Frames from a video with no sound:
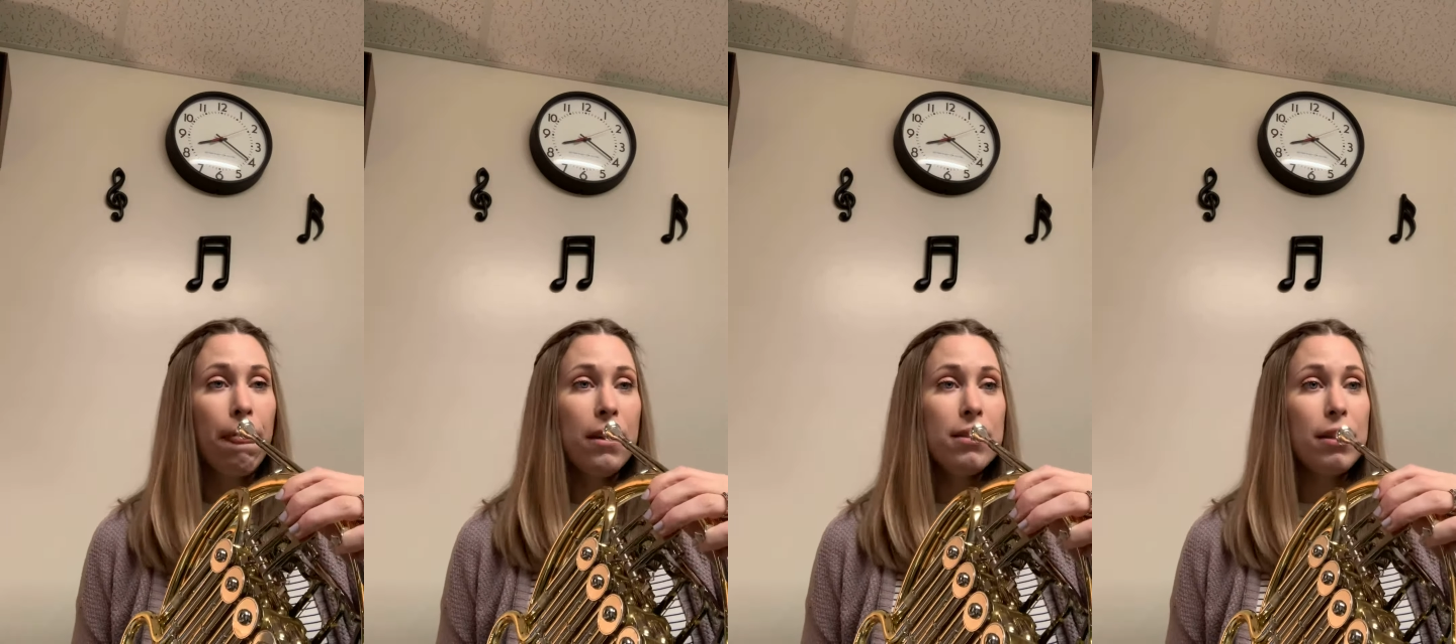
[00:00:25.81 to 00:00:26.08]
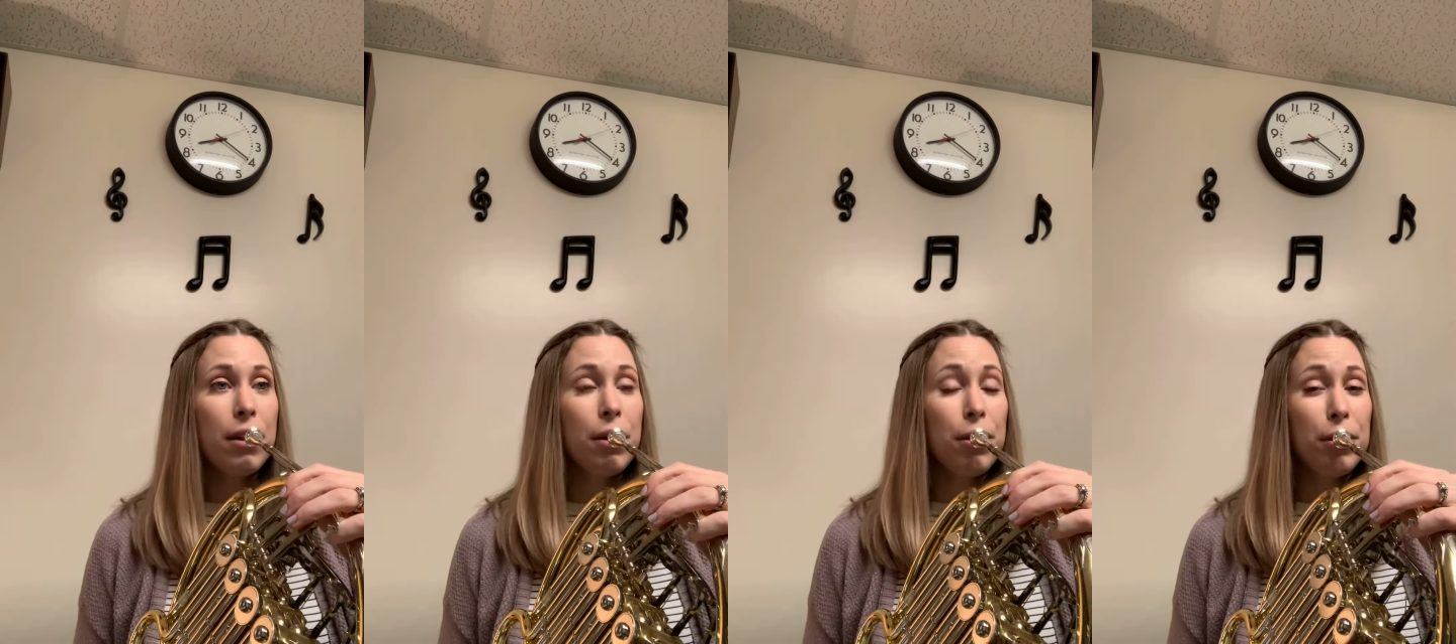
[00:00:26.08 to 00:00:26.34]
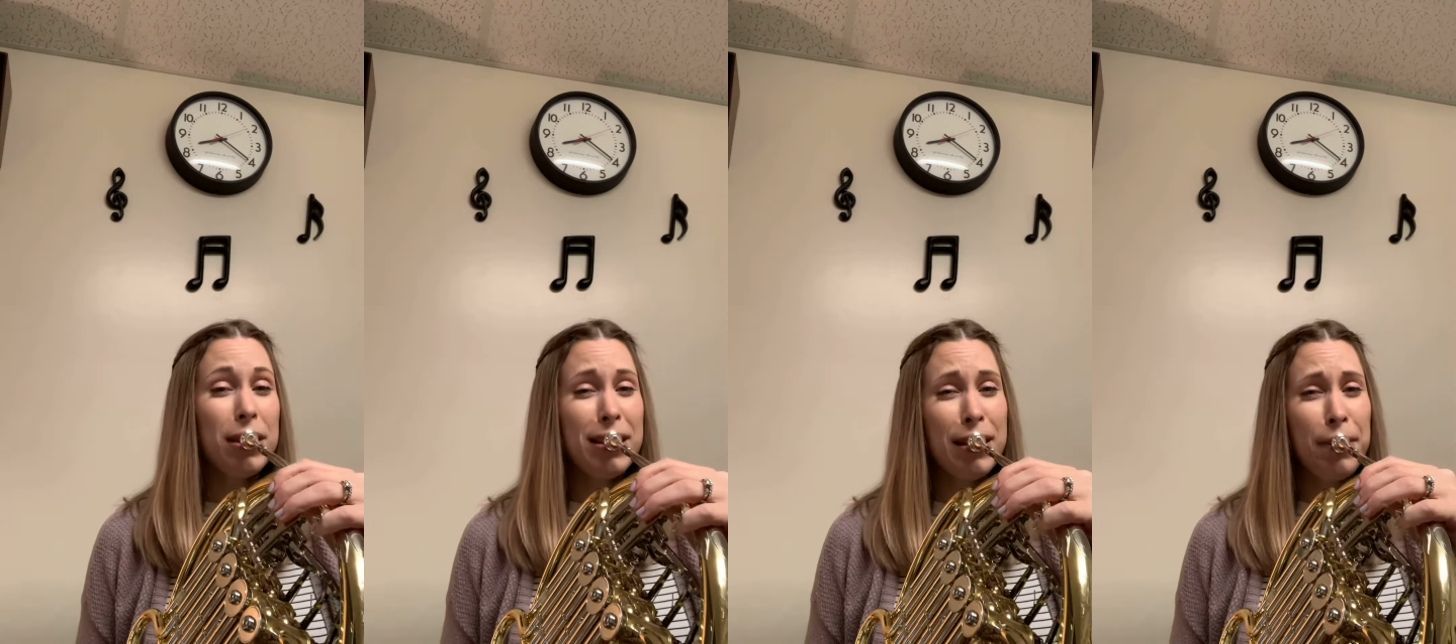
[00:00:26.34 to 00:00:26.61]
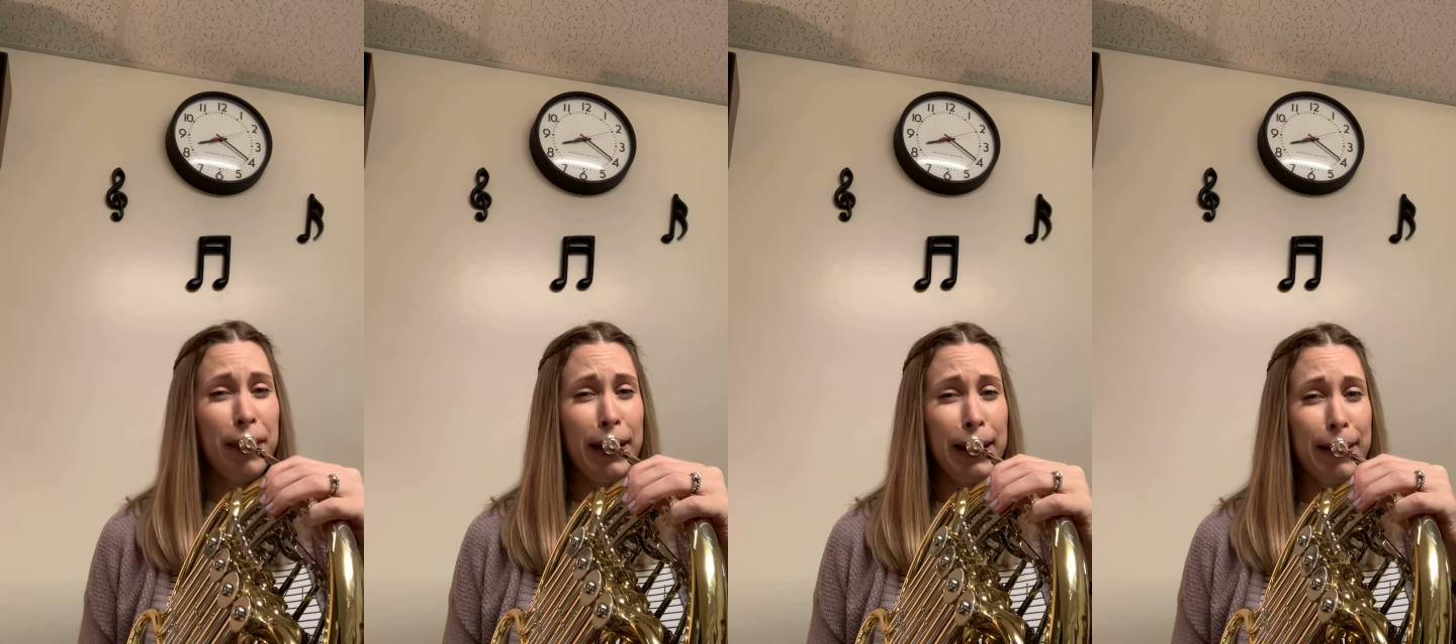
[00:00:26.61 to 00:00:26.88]
So let's see
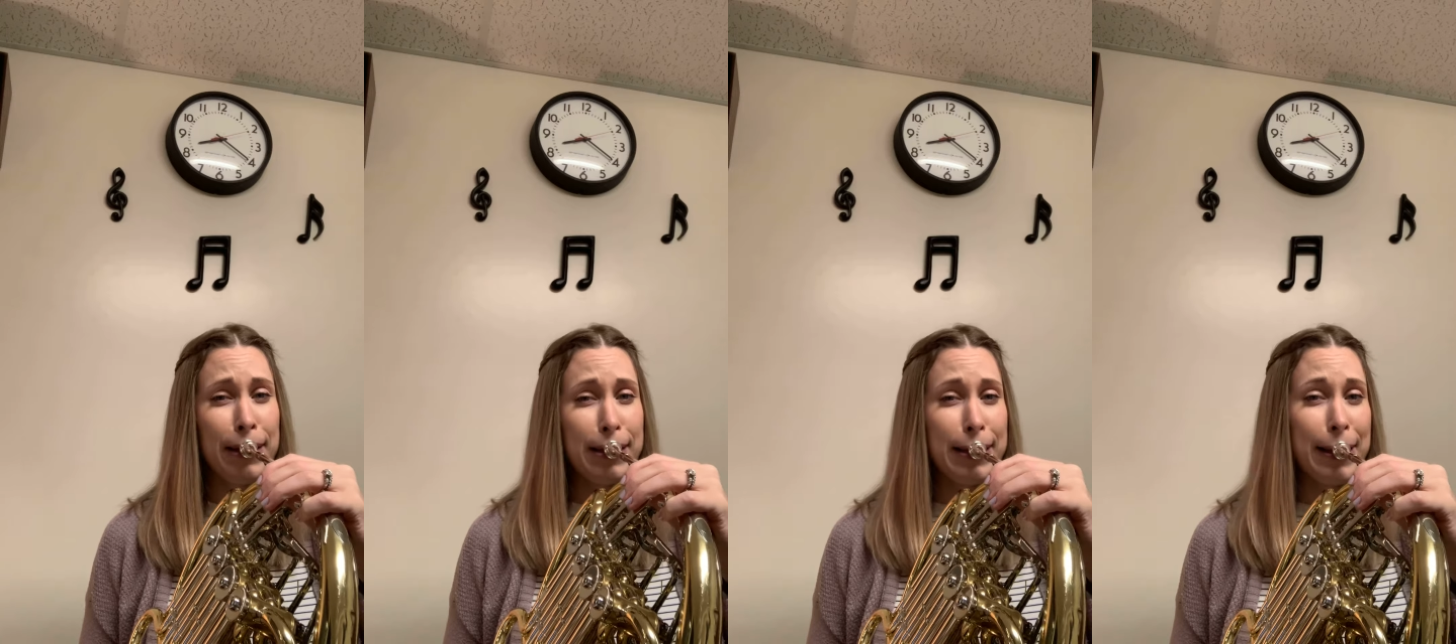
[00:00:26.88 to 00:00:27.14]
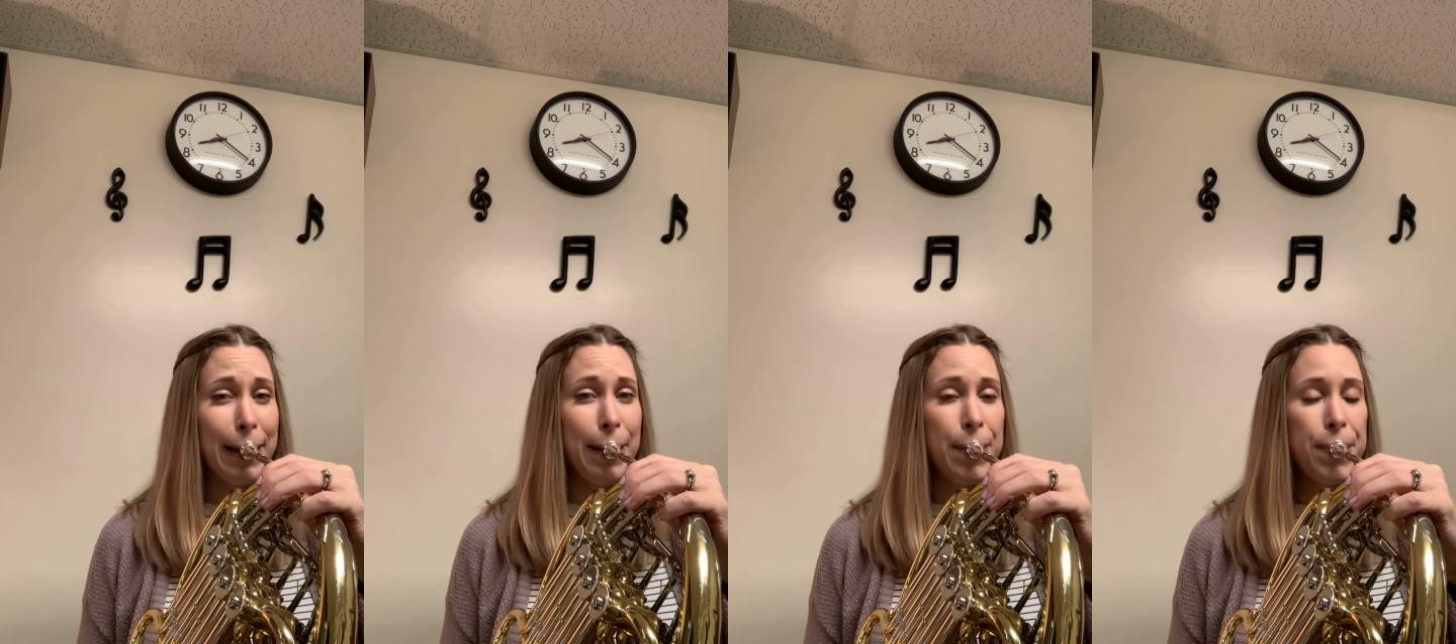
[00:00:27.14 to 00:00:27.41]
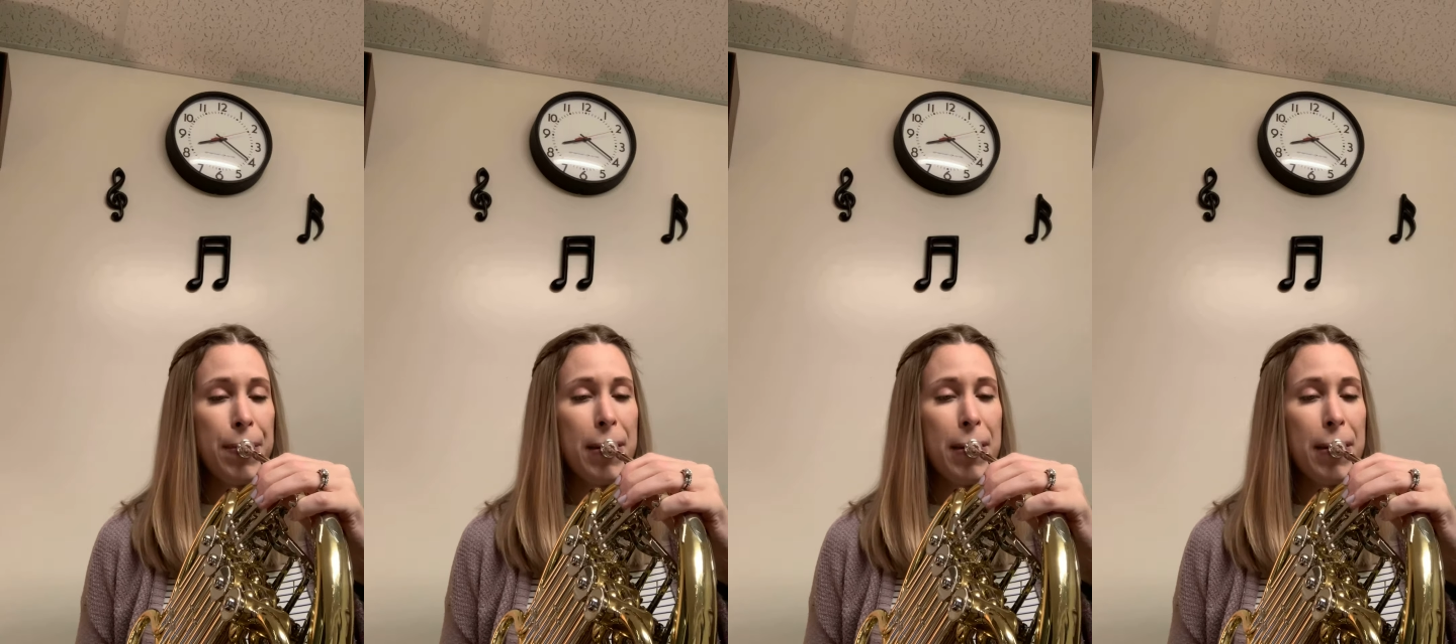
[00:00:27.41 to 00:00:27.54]
if I can get this C.